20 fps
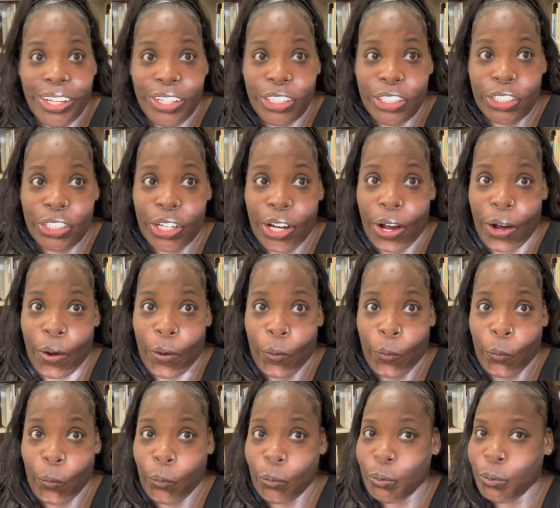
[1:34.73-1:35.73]
Y'all, we
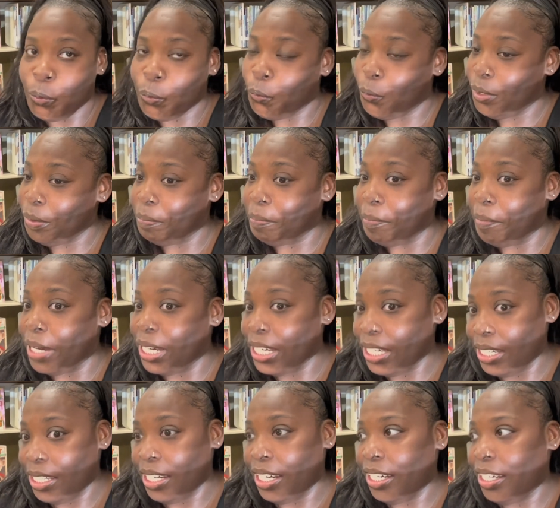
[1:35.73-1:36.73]

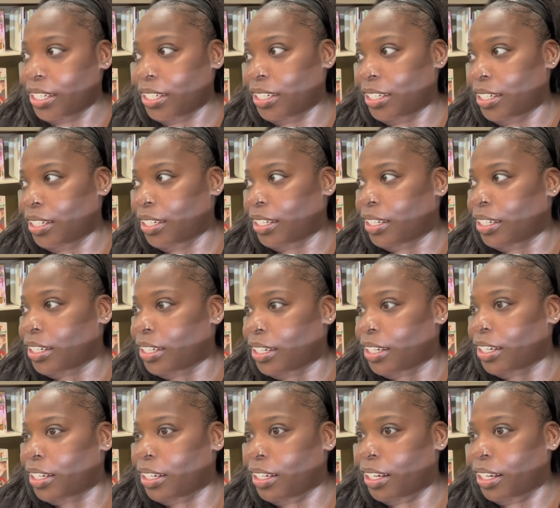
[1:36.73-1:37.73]
made it.
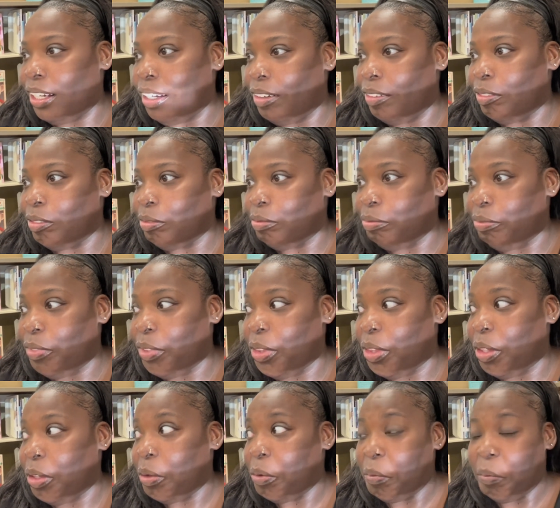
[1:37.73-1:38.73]
Um,
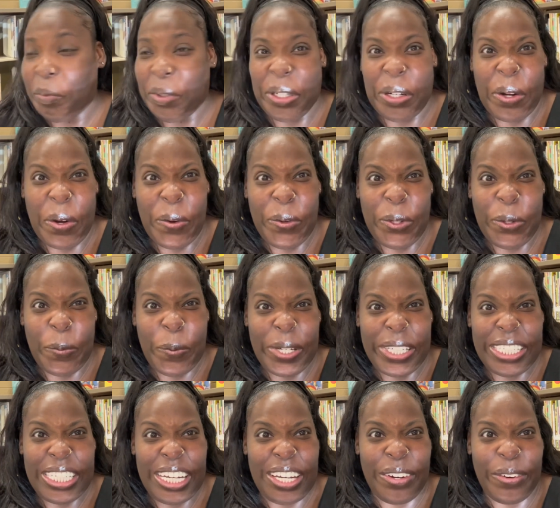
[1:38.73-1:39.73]
we're the only
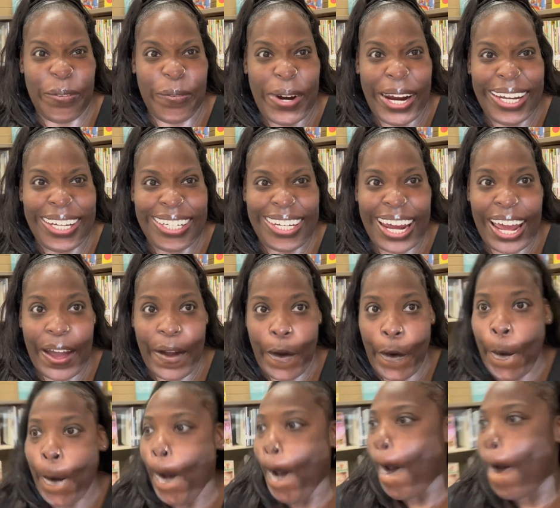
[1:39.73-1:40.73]
ones here right now.
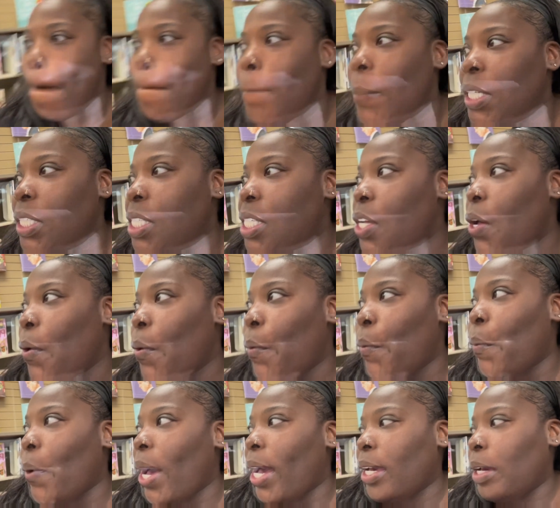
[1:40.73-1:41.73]
So
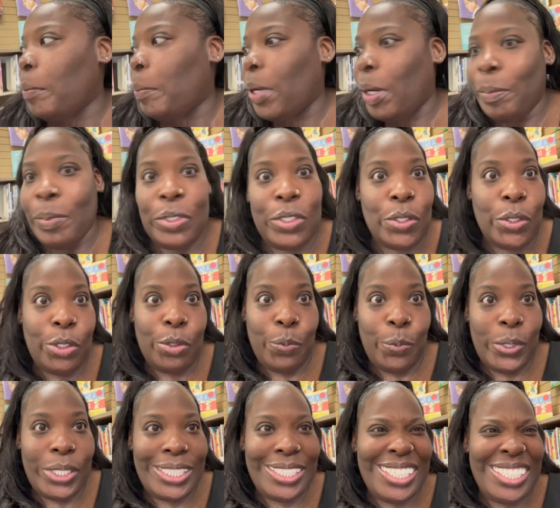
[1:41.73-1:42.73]
I could probably show you
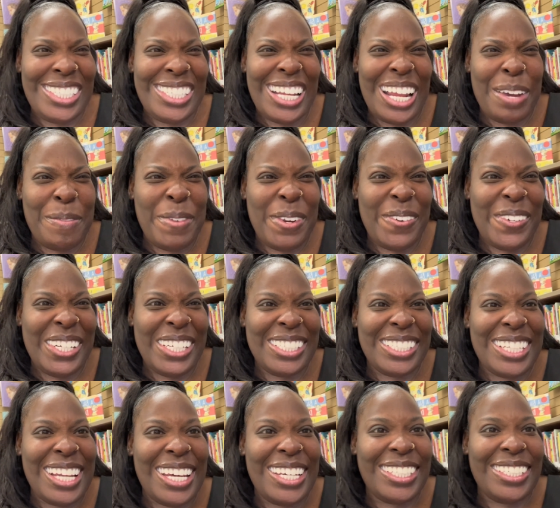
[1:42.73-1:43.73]
what this library looks like.